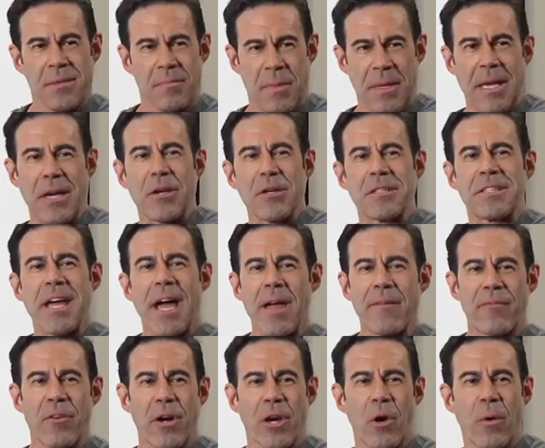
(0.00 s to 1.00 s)
Be a good time
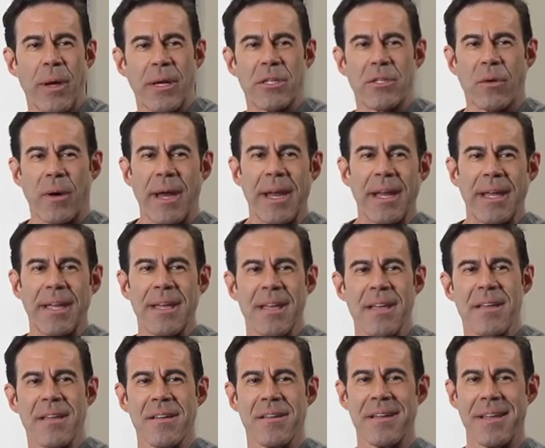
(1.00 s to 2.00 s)
for a quick drink
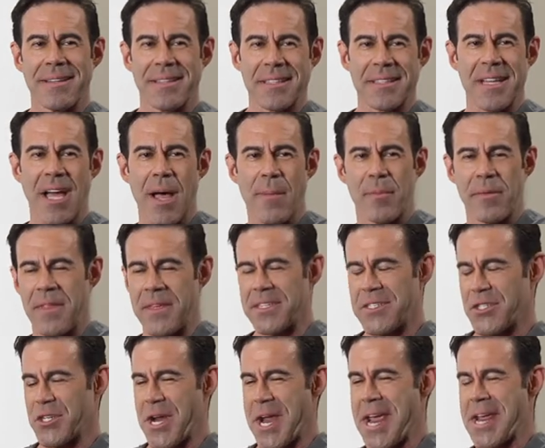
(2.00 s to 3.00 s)
at the top of this
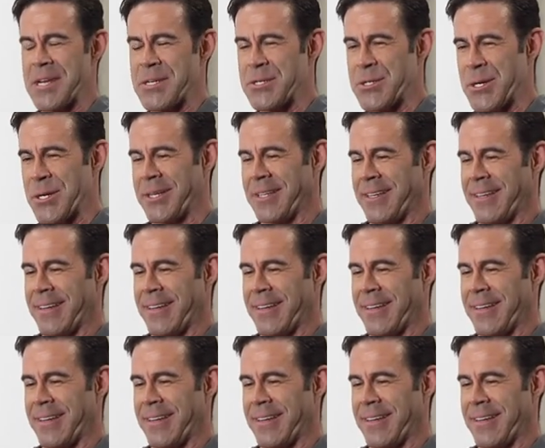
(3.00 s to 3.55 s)
change.